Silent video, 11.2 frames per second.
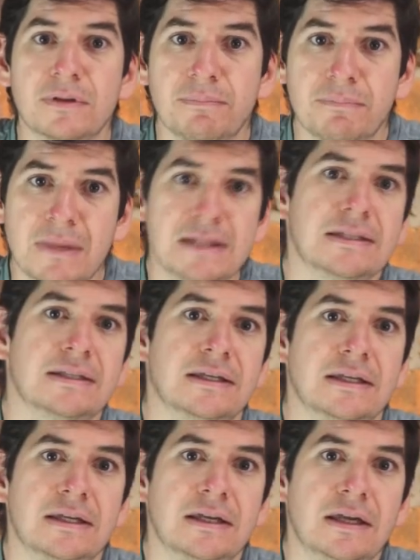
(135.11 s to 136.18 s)

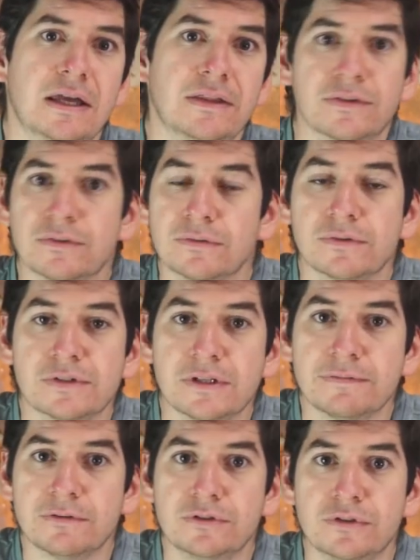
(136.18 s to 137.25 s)
immensely. There's also
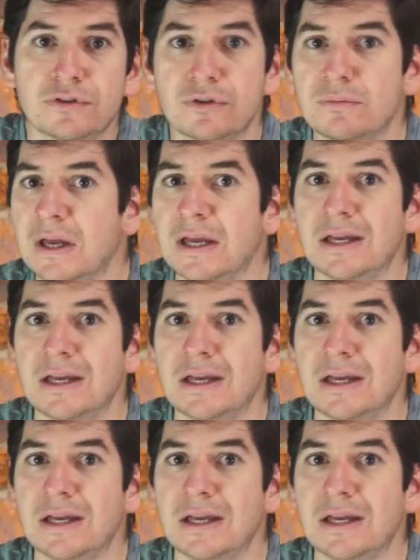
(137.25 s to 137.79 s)
stuff on YouTube.